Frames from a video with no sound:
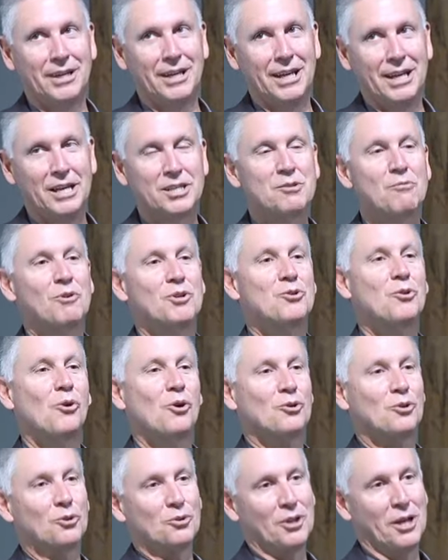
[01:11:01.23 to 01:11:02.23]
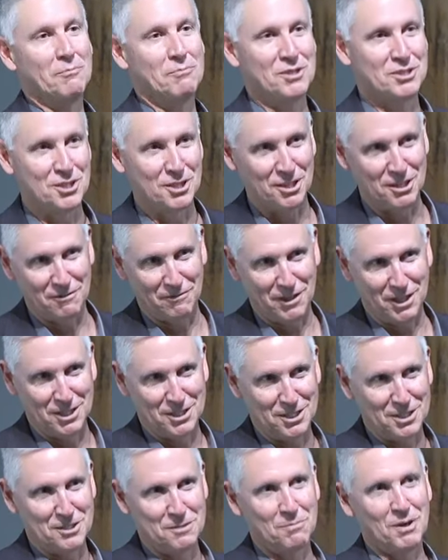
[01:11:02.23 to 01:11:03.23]
it's a rhetorical claim to
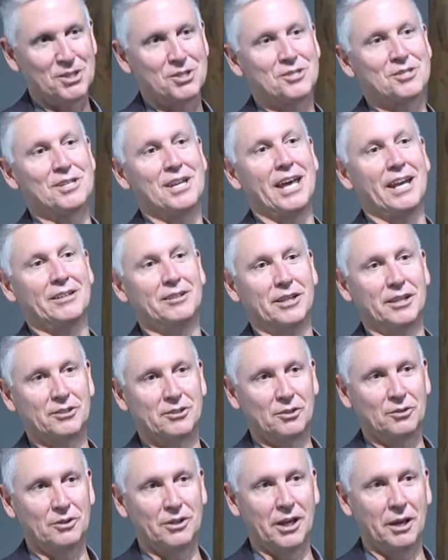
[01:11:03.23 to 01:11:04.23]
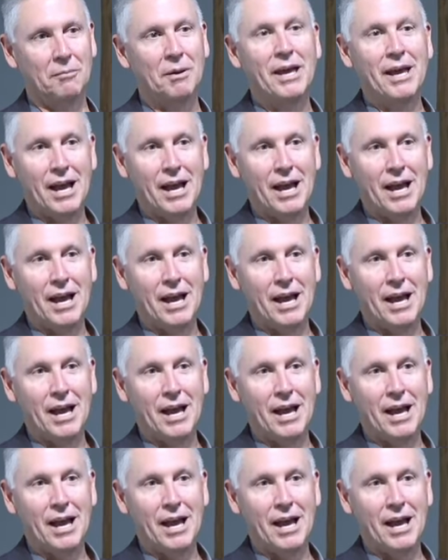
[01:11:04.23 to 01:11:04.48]
significance as much as an analytical claim.